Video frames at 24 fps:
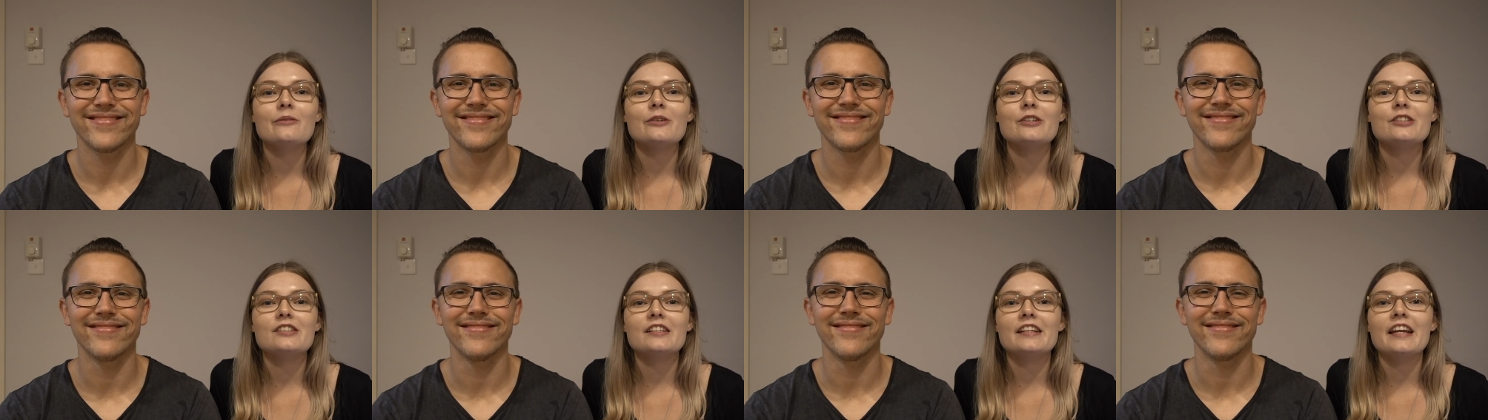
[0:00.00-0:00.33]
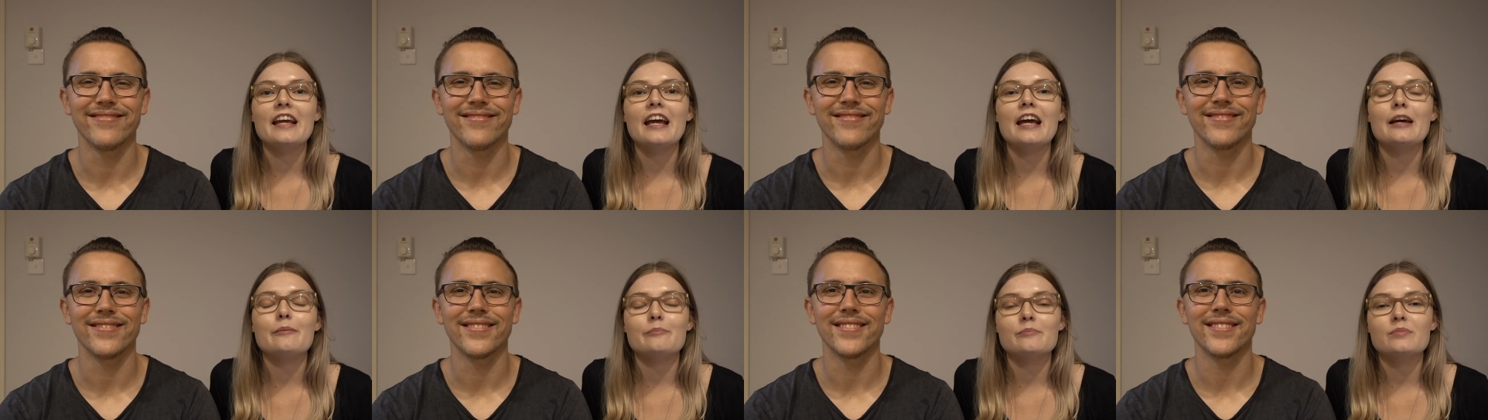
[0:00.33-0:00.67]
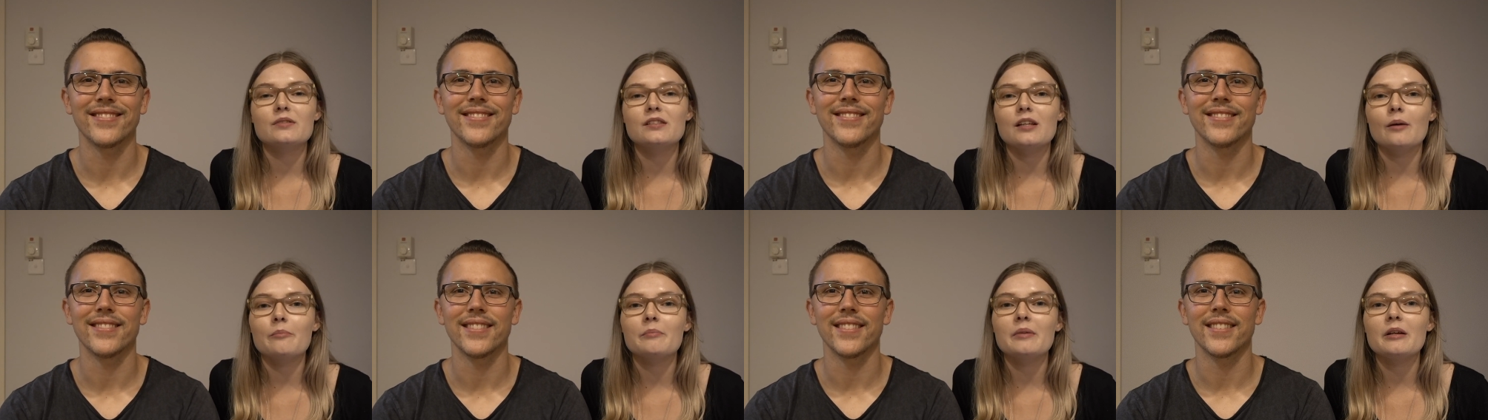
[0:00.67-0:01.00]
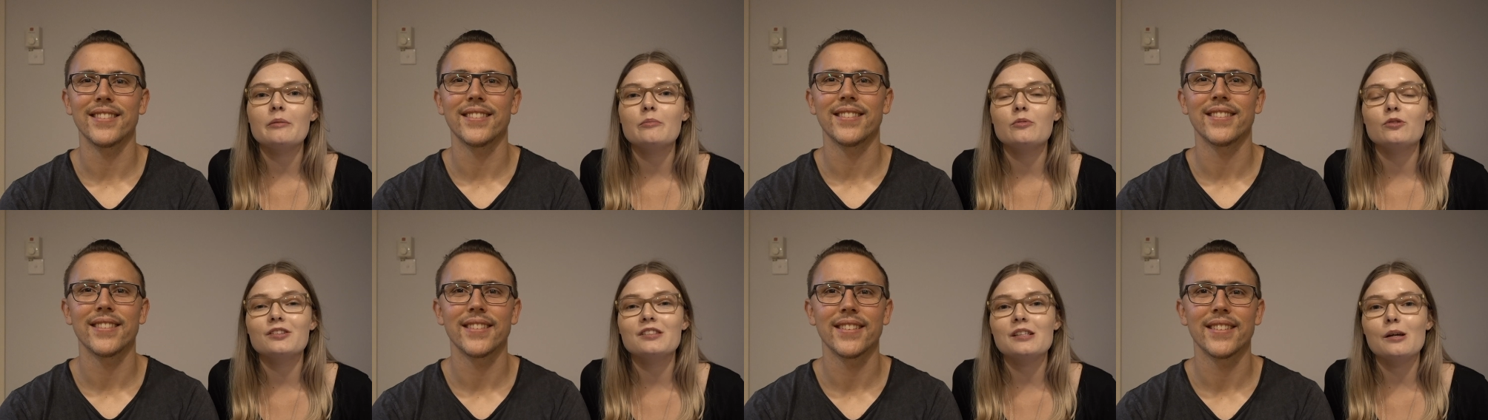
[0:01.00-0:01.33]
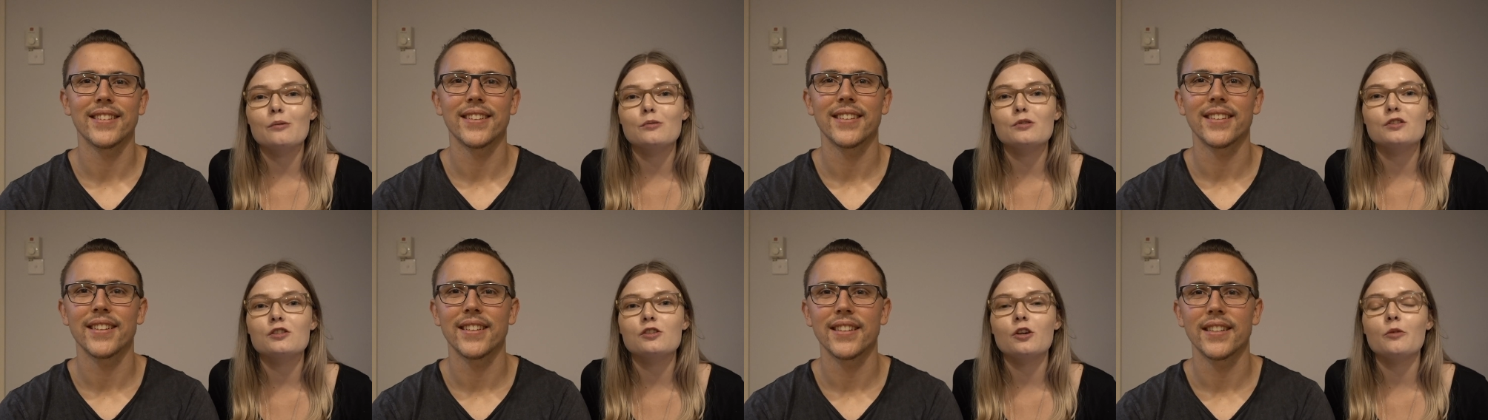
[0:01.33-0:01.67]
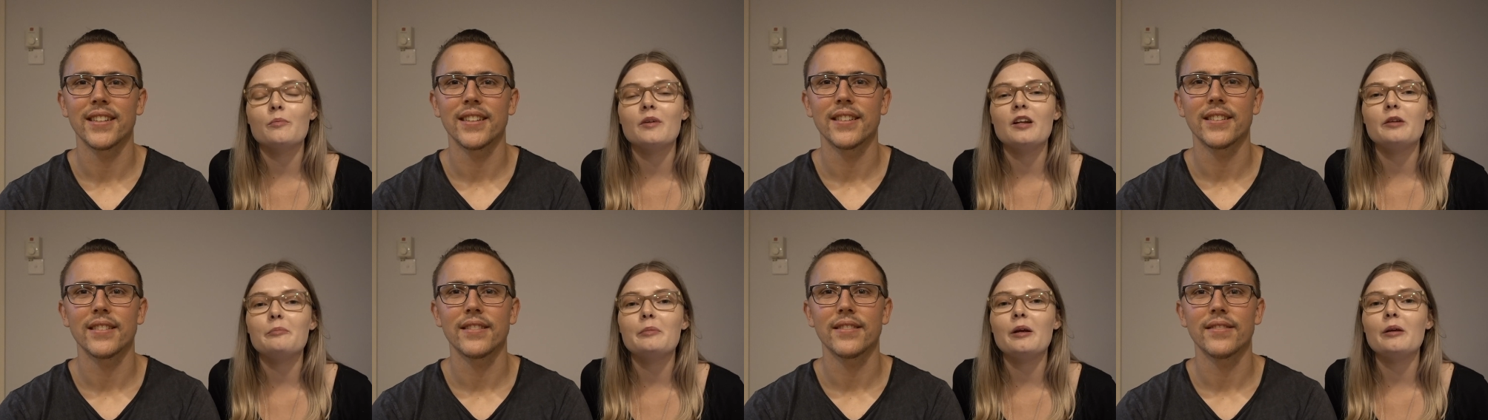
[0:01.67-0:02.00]
Speaker 1: We used to camp. Some people, because there were so
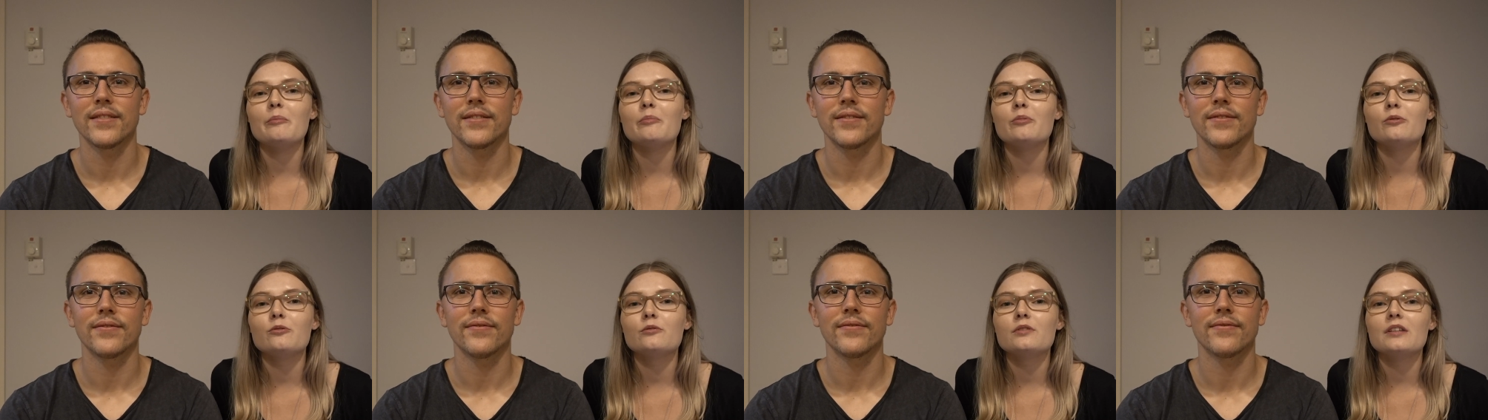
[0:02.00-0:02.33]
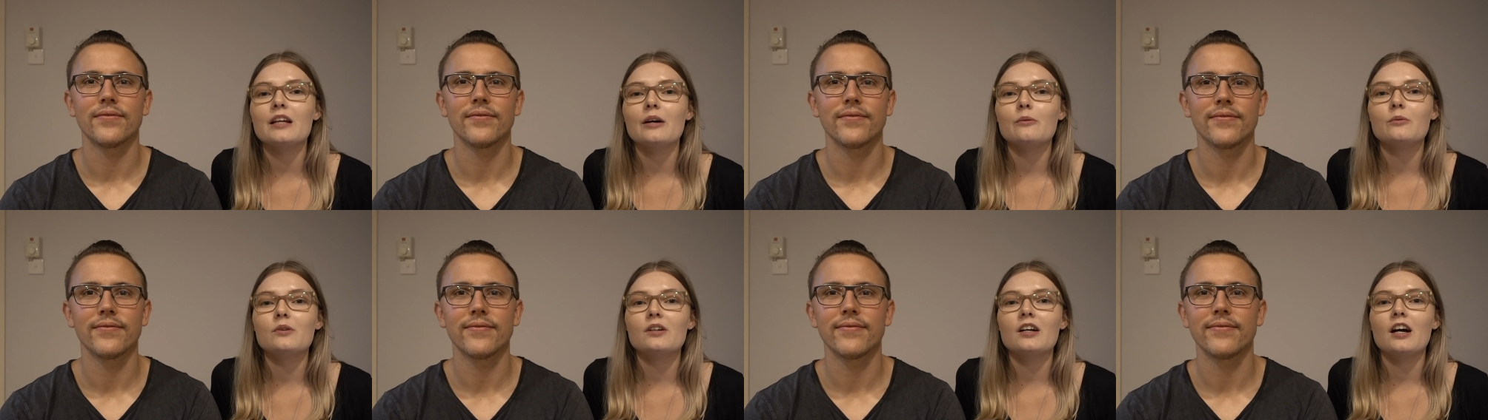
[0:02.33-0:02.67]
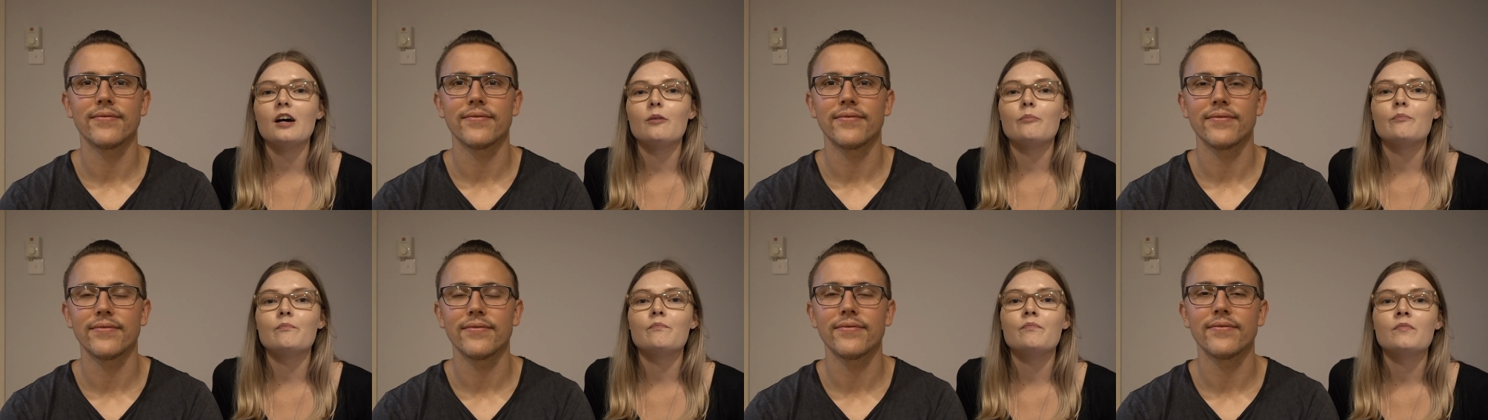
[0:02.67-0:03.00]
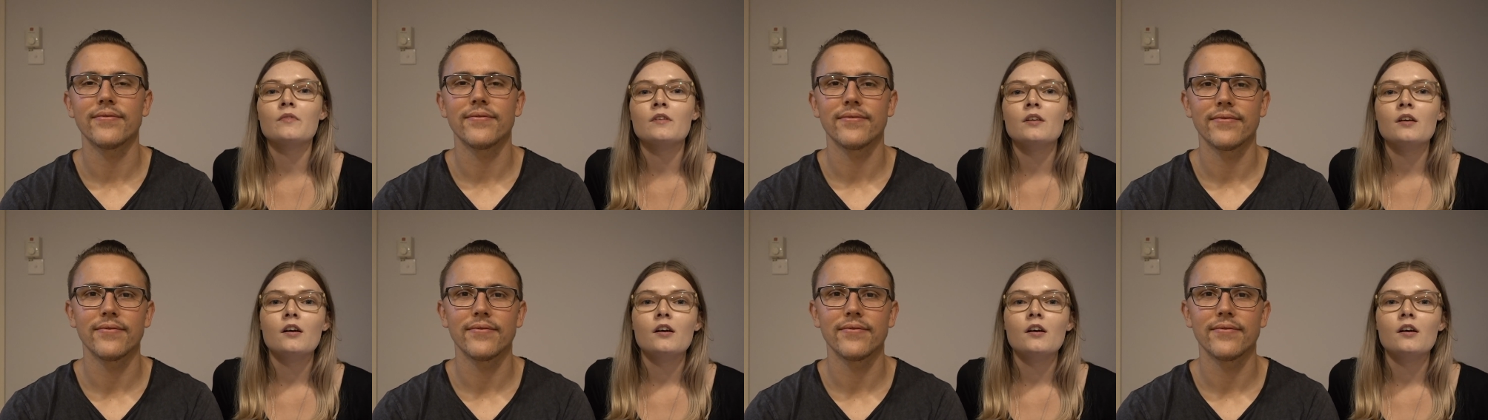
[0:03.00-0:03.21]
many people that would come